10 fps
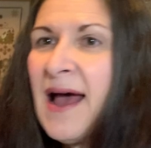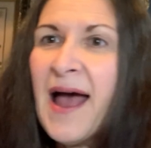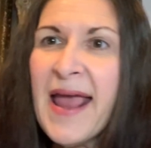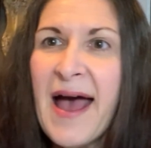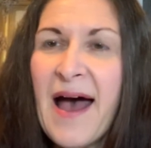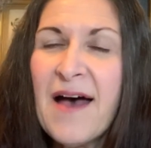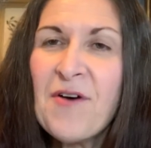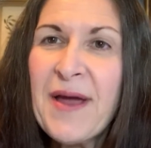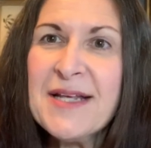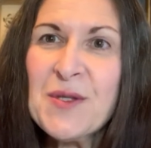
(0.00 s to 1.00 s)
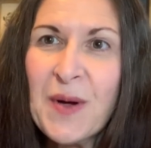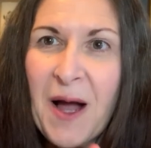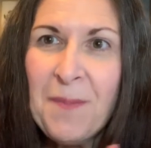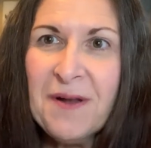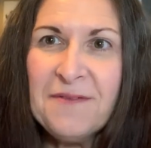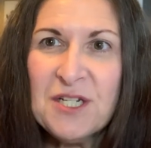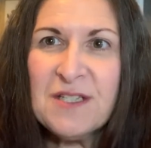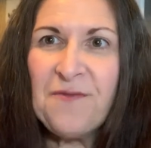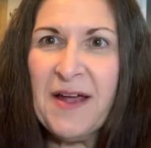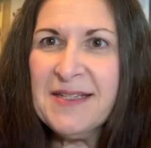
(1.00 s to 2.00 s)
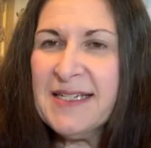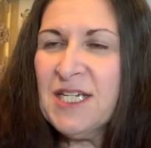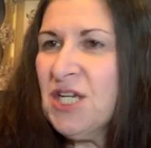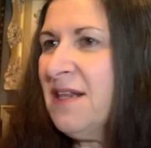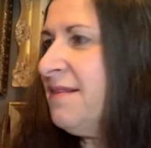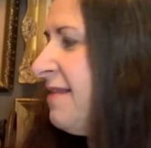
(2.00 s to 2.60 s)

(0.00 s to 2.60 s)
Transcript: I have, okay, so a couple of just fun stitchy